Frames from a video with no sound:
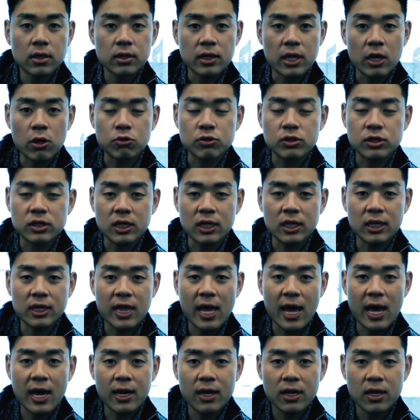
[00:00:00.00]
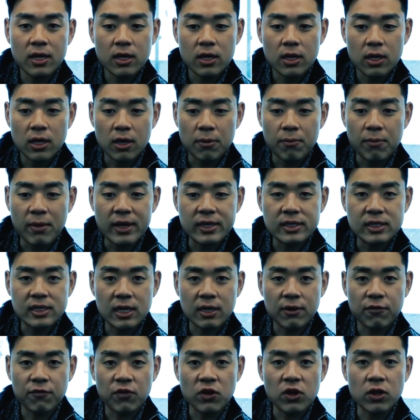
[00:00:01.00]
They don't see that
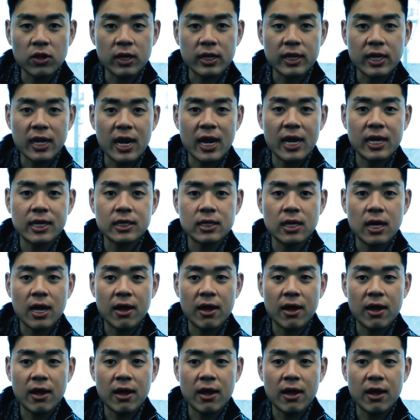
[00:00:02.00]
amazing feeling that I,